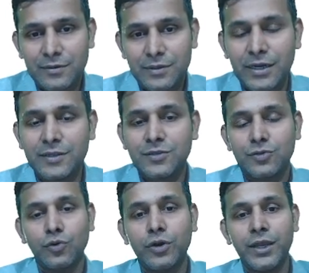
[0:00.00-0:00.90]
that is
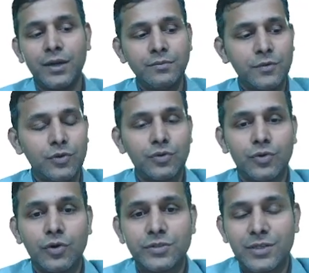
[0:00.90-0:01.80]
sodium
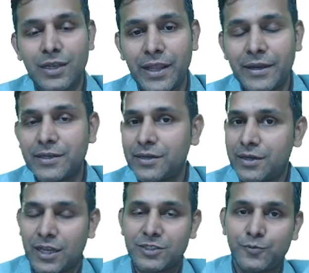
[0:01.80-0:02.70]
glucose linked
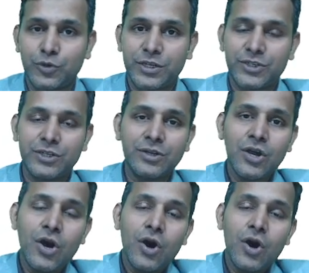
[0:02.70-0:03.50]
transportation